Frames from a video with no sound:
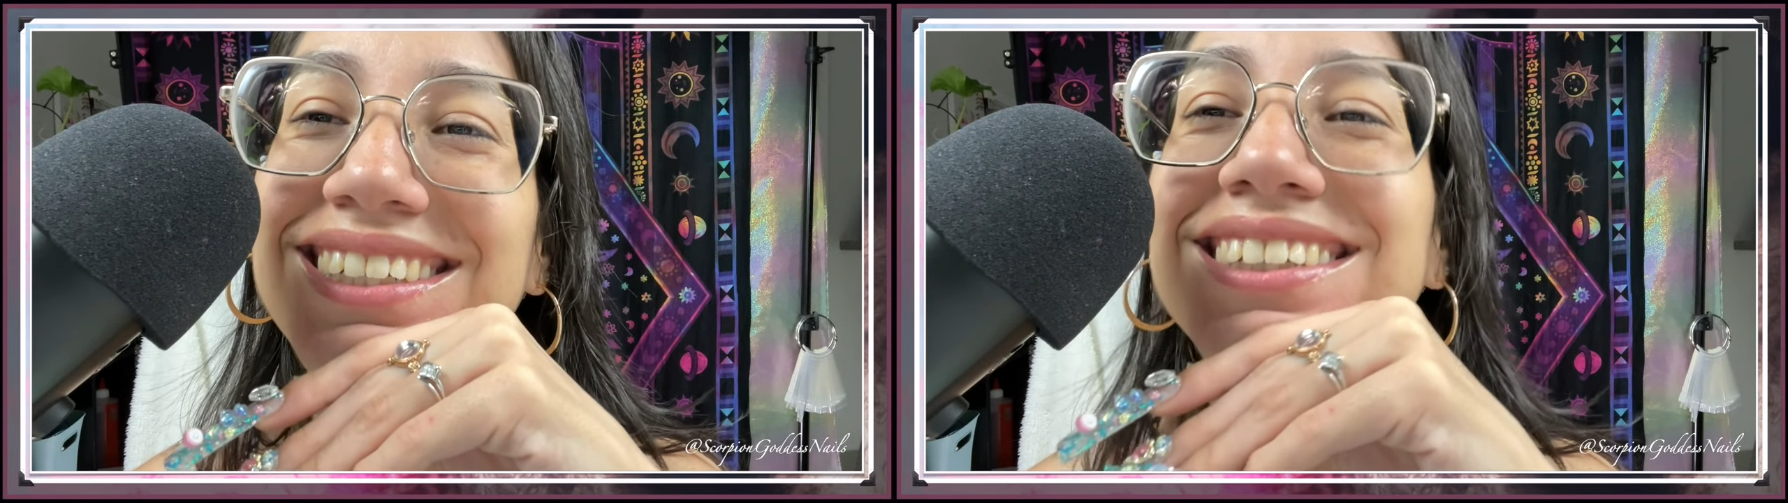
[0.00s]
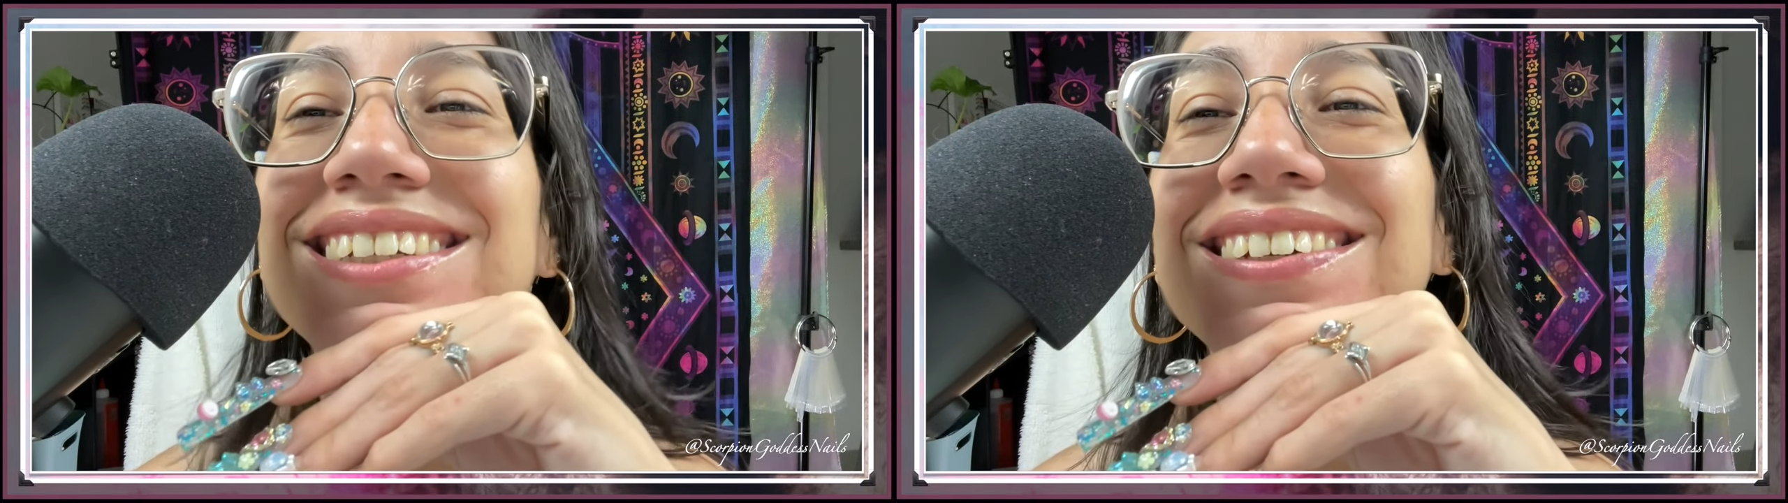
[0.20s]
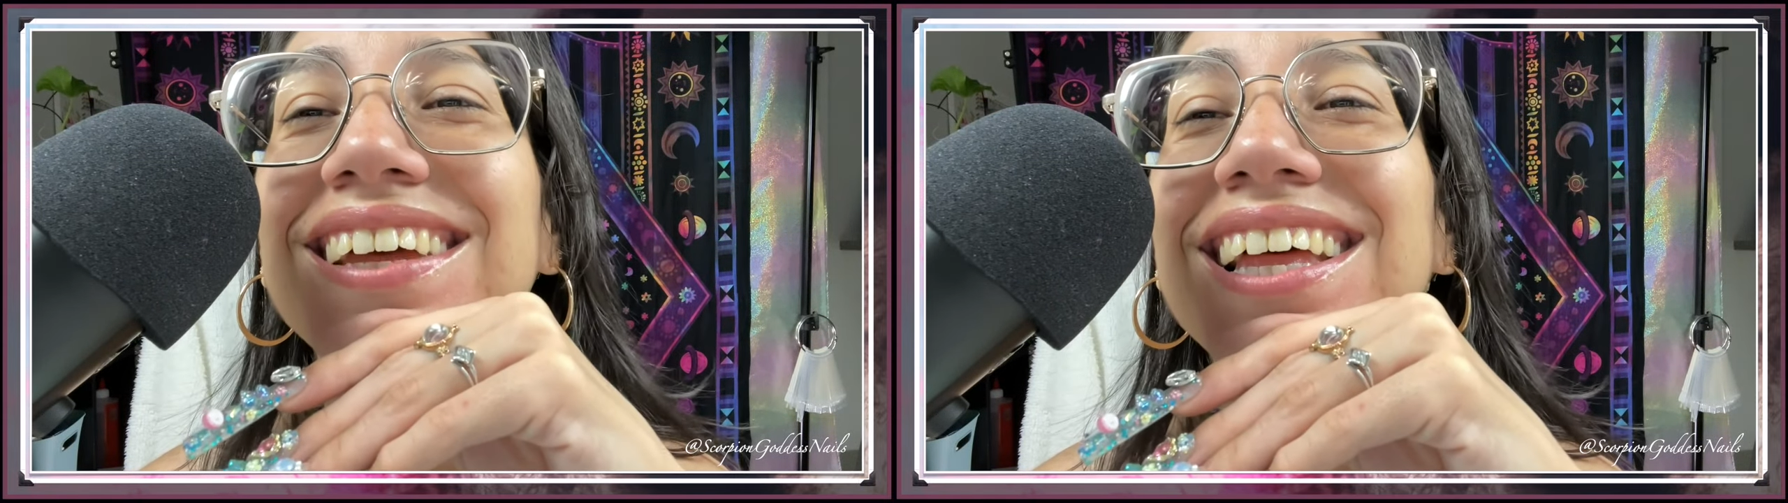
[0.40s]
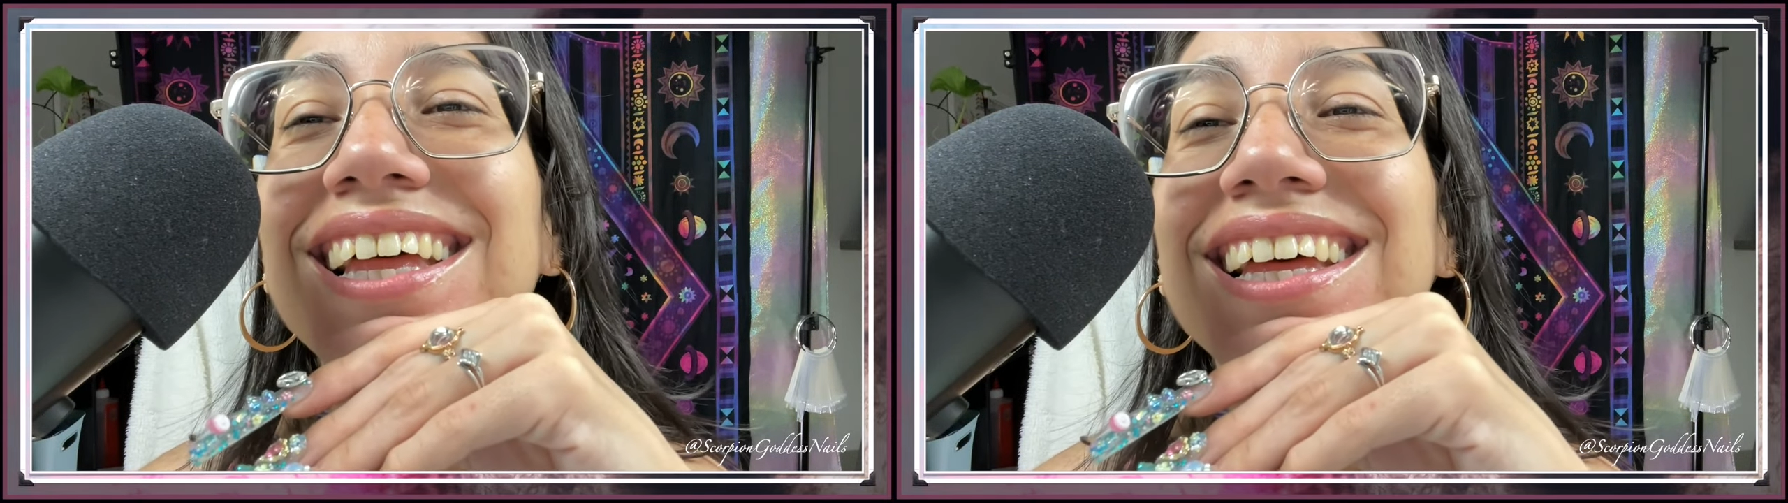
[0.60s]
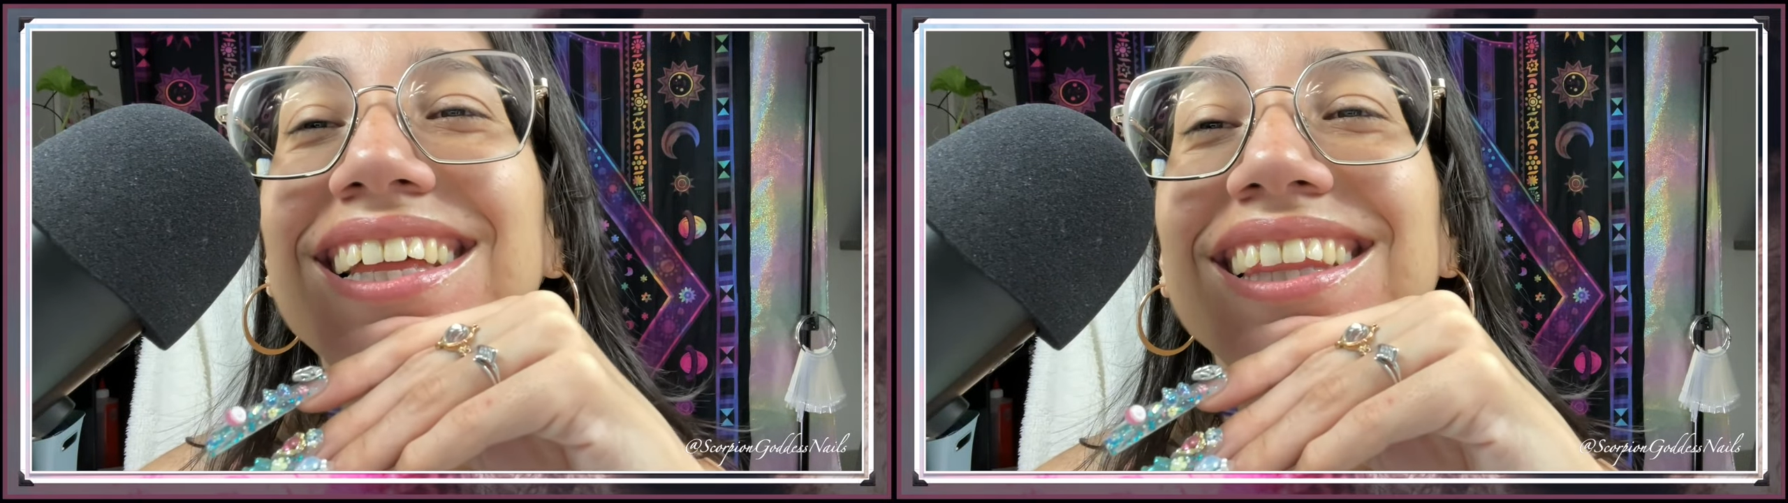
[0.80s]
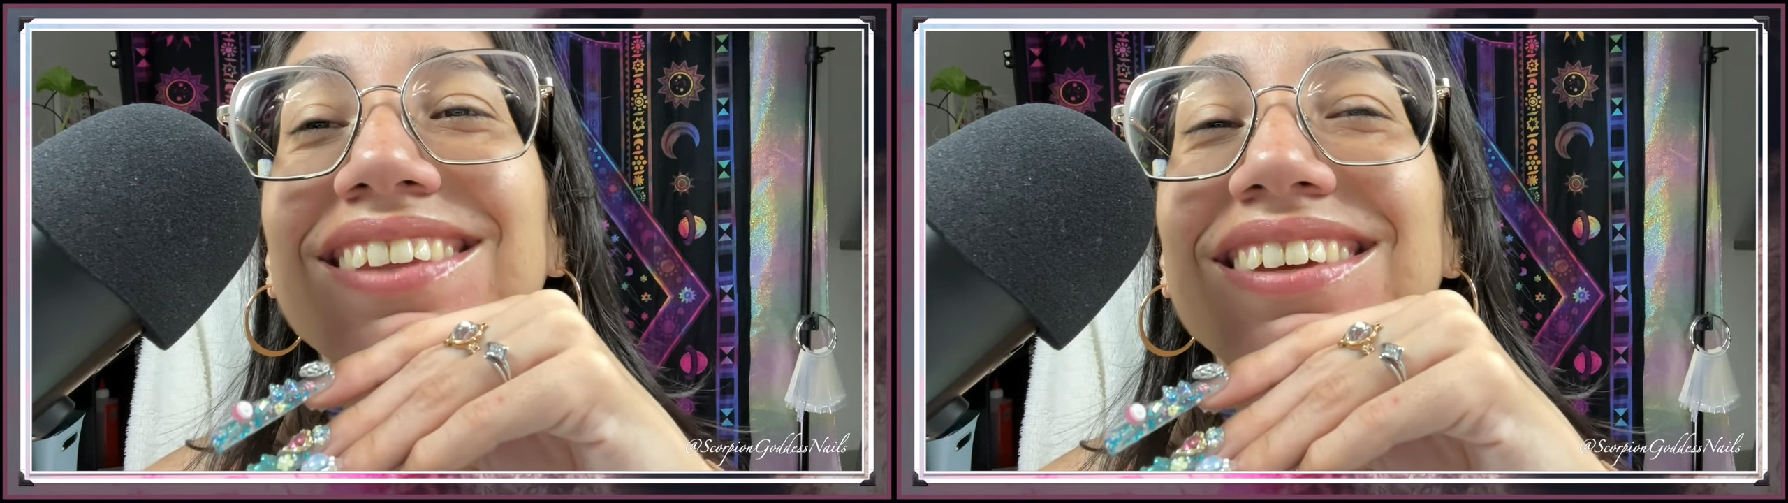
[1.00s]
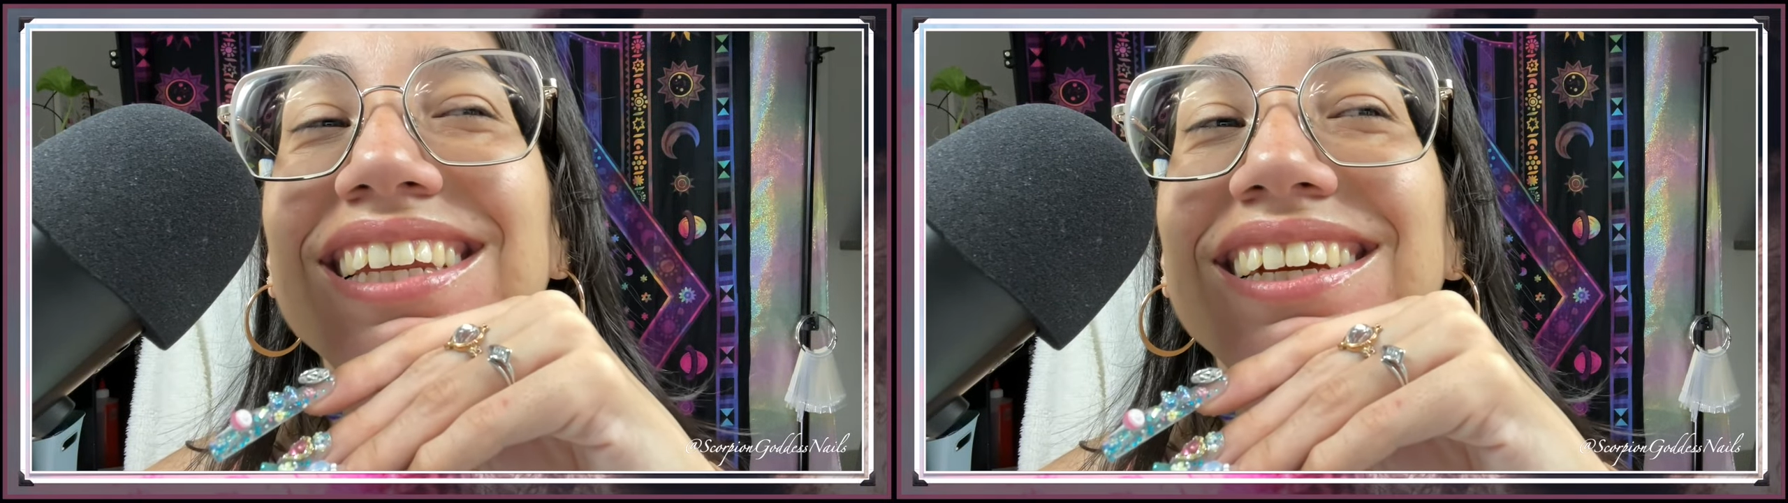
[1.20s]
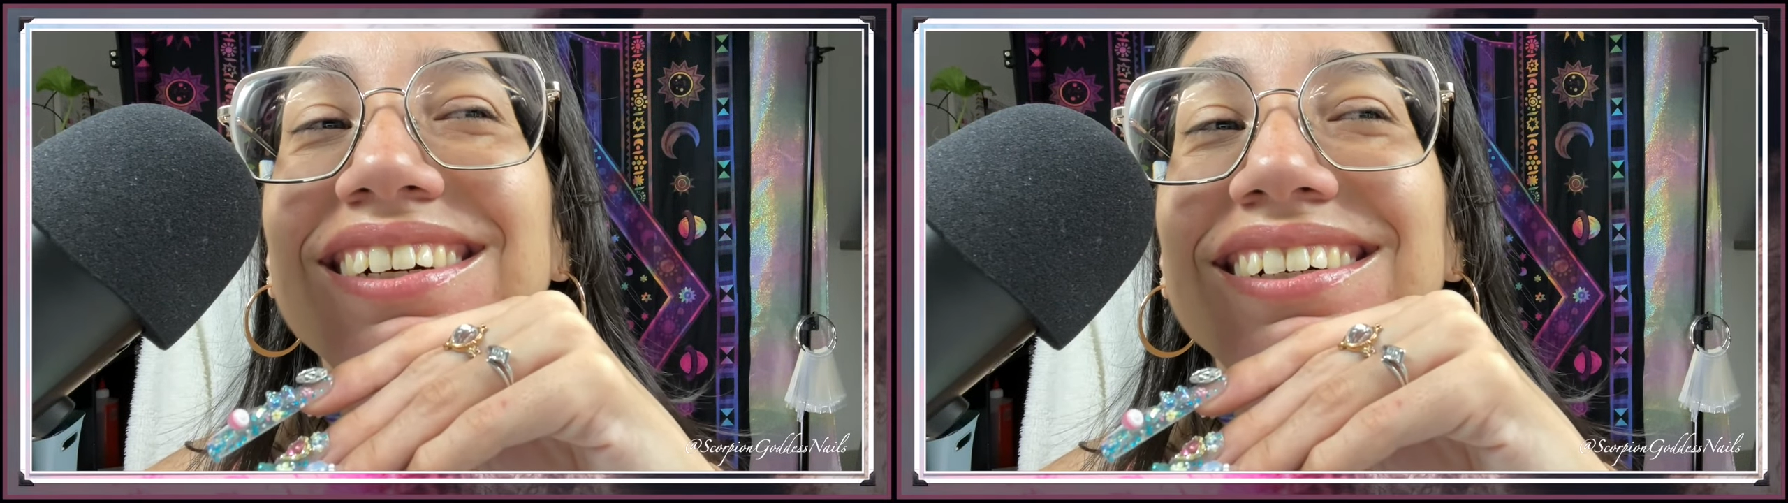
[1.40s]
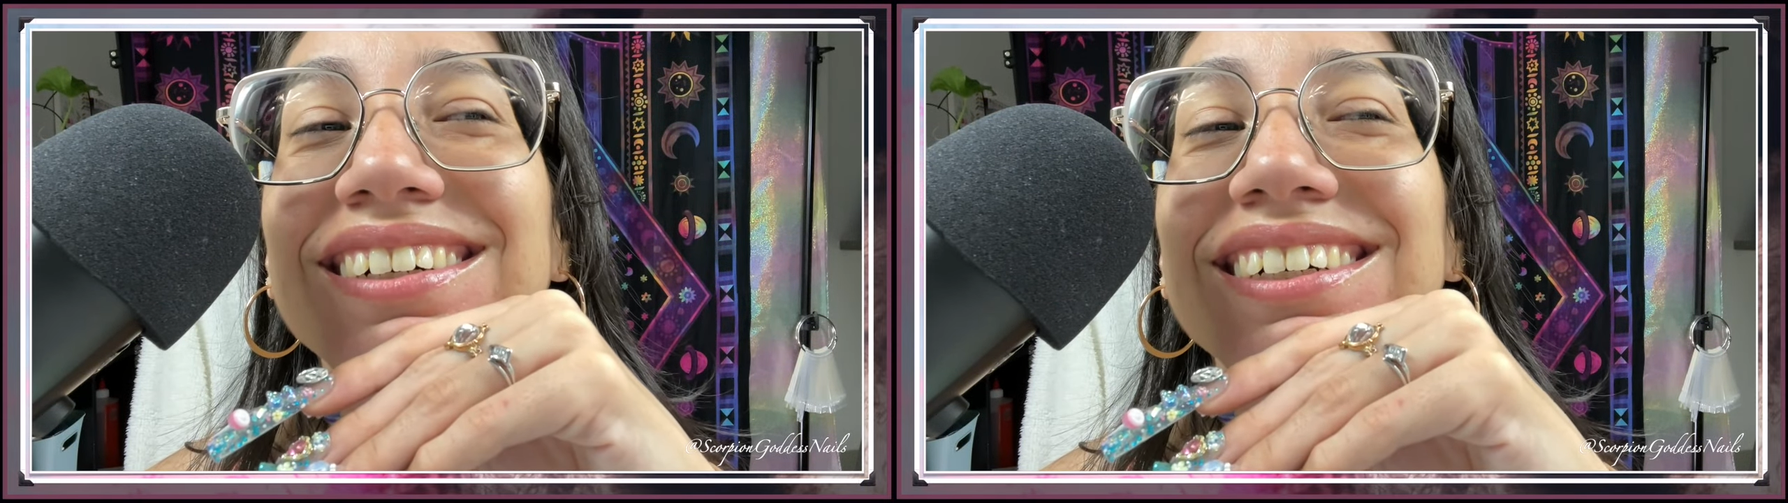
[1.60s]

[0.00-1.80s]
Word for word: into the video.